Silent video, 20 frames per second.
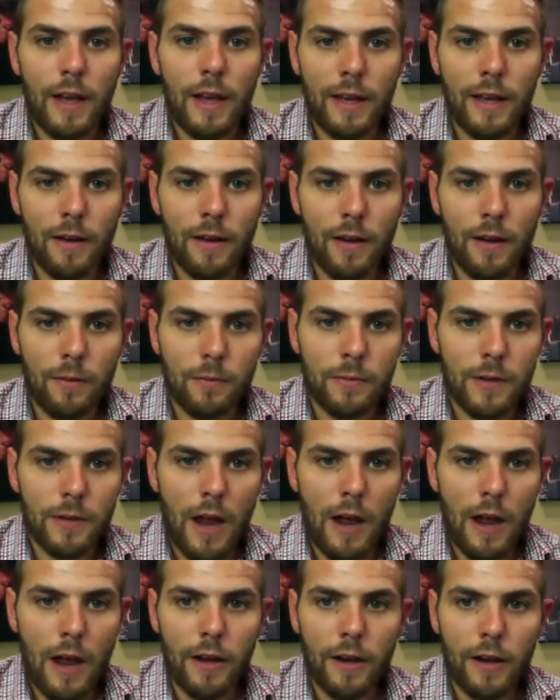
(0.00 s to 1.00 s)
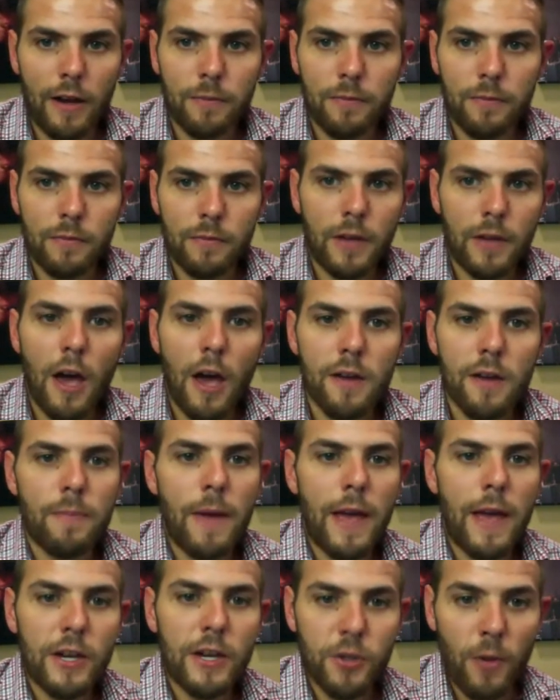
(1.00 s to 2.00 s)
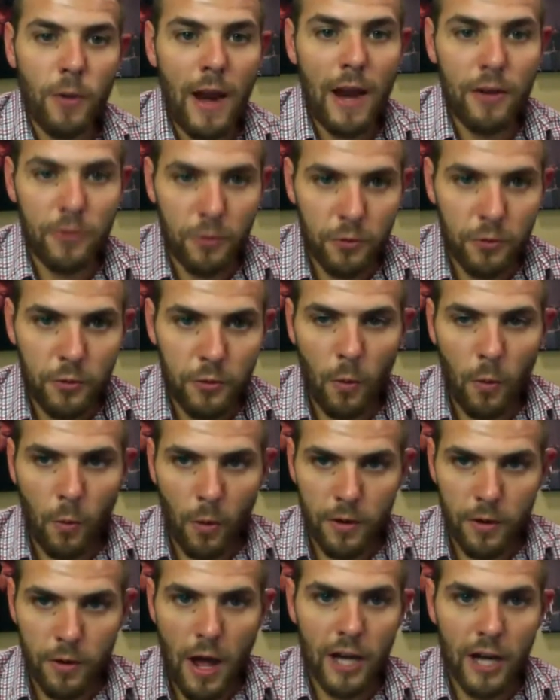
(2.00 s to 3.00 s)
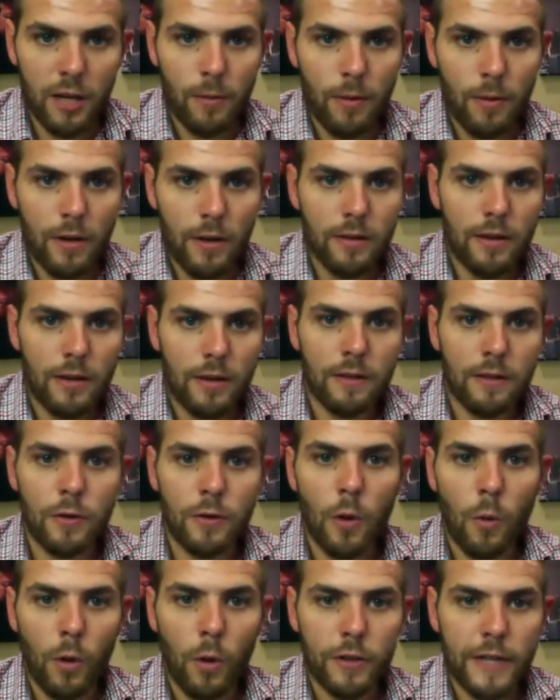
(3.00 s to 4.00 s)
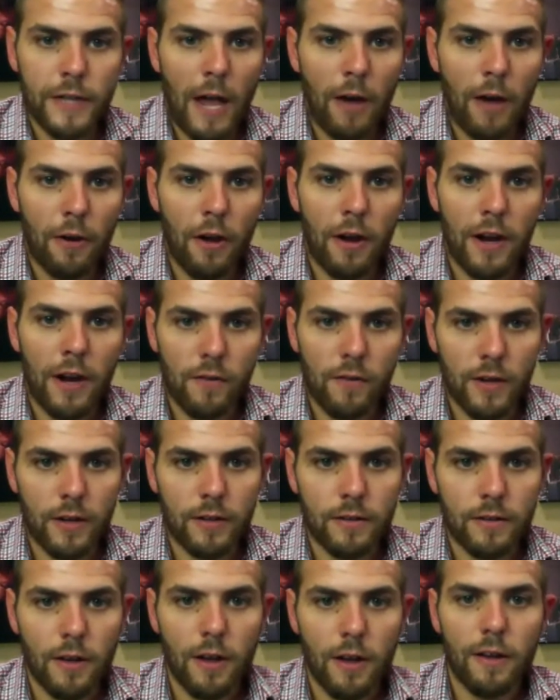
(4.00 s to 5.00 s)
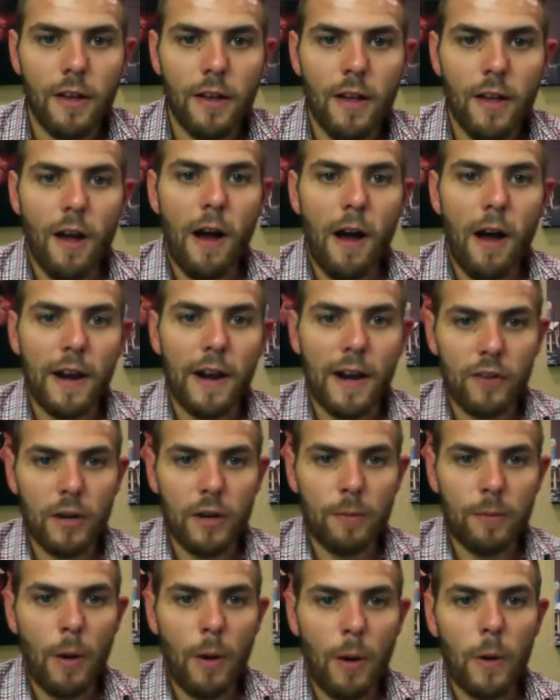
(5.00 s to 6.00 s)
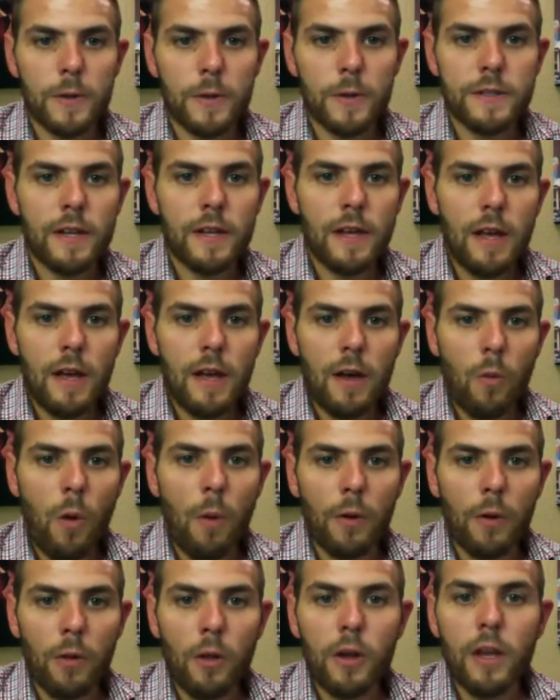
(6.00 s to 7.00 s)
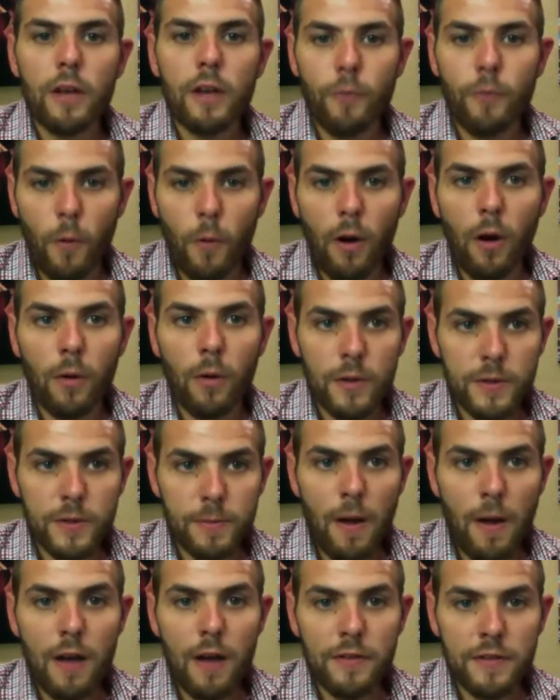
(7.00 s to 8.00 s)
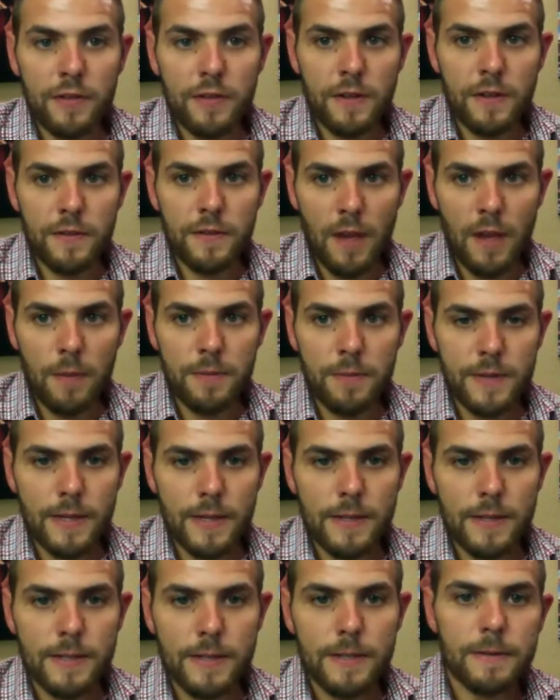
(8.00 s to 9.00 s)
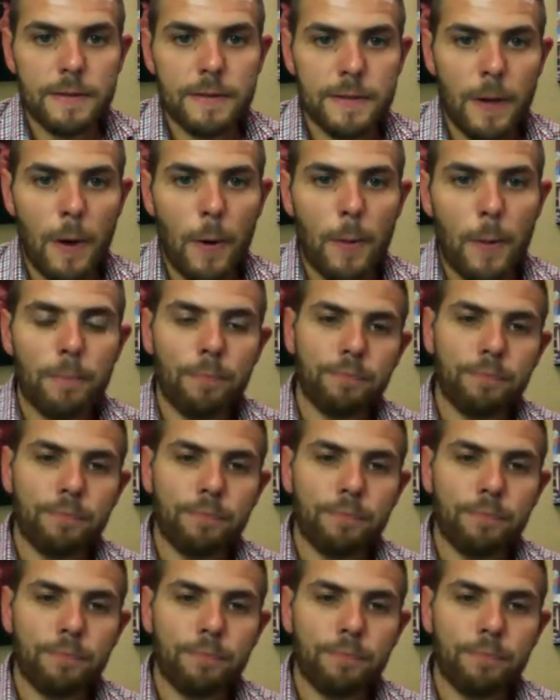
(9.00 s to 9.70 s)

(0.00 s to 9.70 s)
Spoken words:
and we're not going to cut and paste your answer into a Word document and do a word count on every post. What we're looking for are responses of substance. So